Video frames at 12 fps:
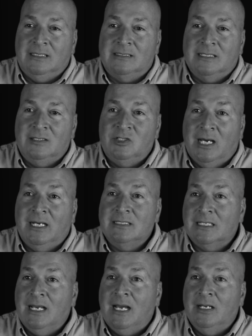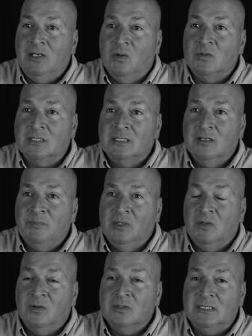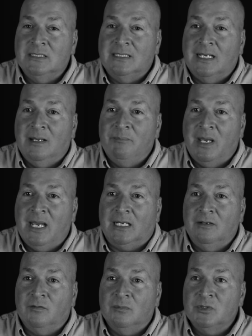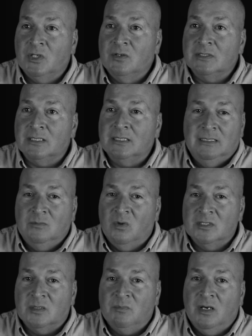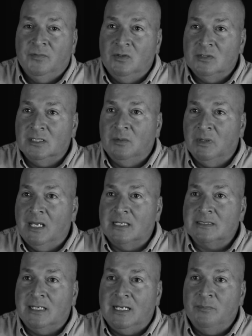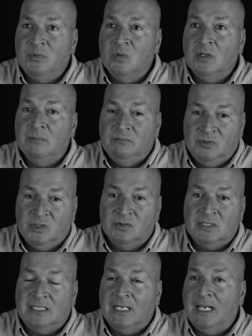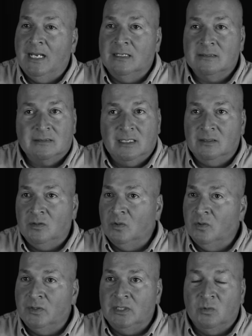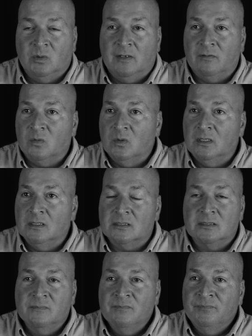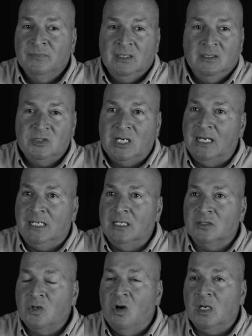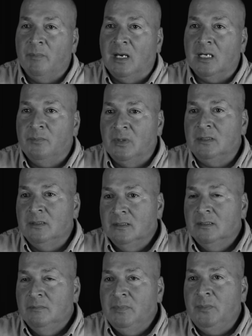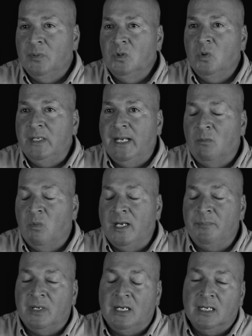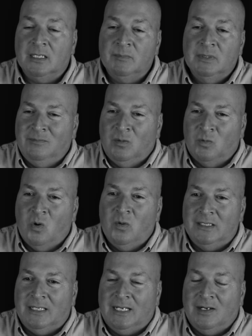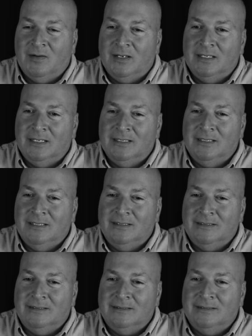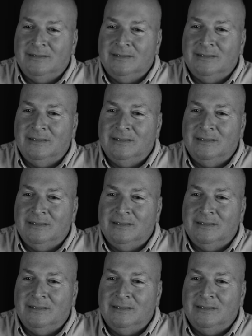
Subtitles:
he said Johnny's a guy you don't stiff because he's got backing from Jersey. Once a month you see a black sedan pull up, Jersey tags, they do their deal, whatever it was. Johnny didn't talk about it, but people knew he had weight behind him. We roll in there and